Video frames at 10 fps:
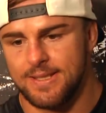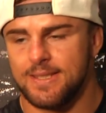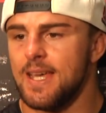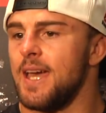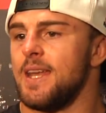
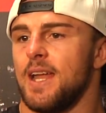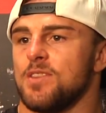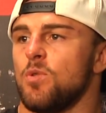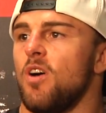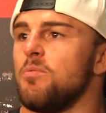10 out of
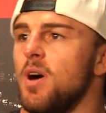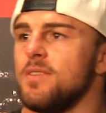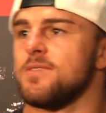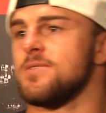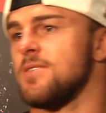12
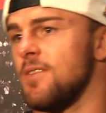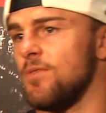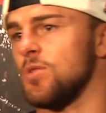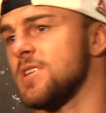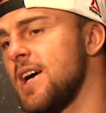months
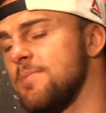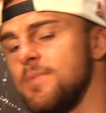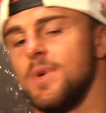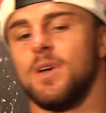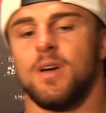full time,
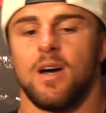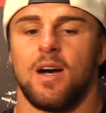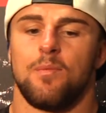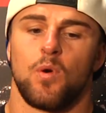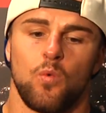
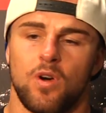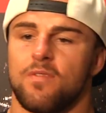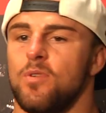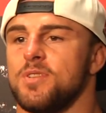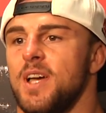and work
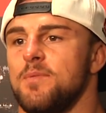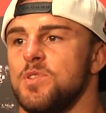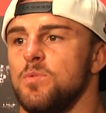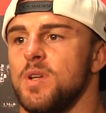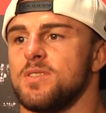full time
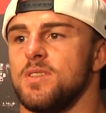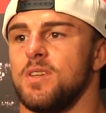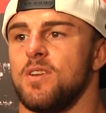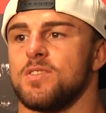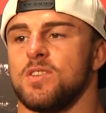2 months of the
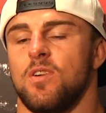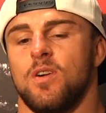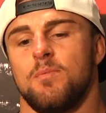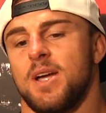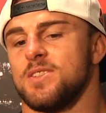year. So
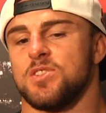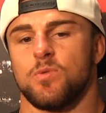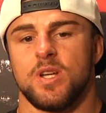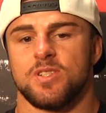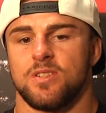my
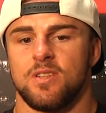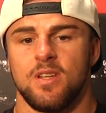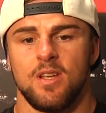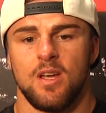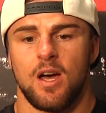situation
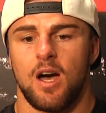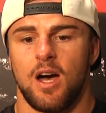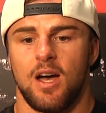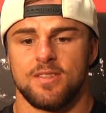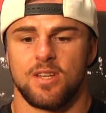
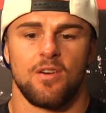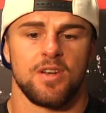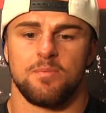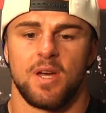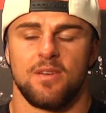has
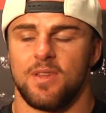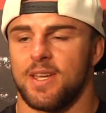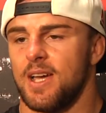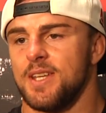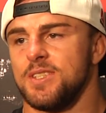already been
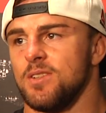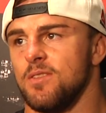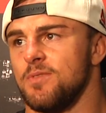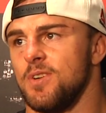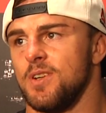like ideal
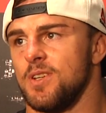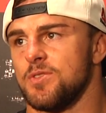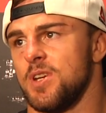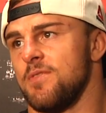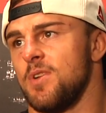for
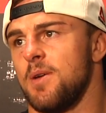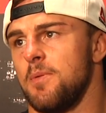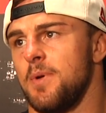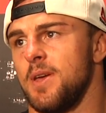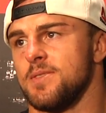training for
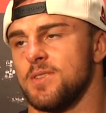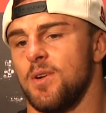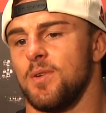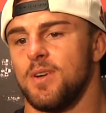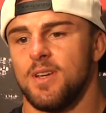MMA.
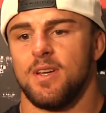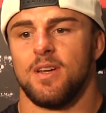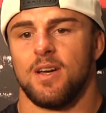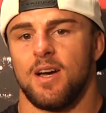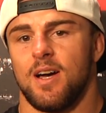So
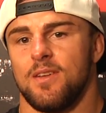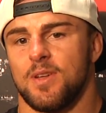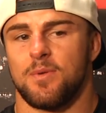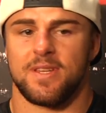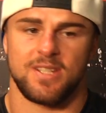
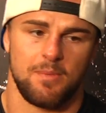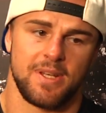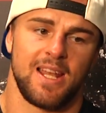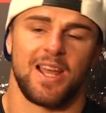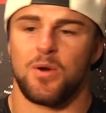like when I tell my
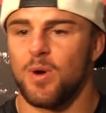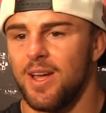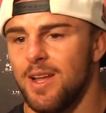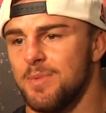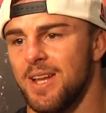dad I
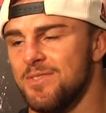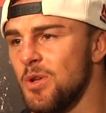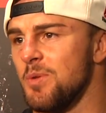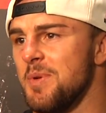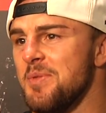quit, I've
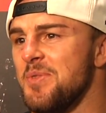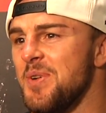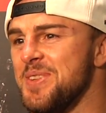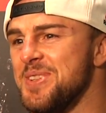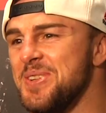told him it
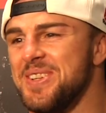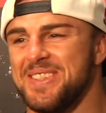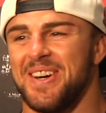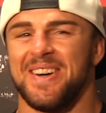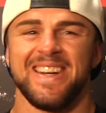before too.
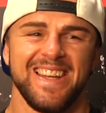So.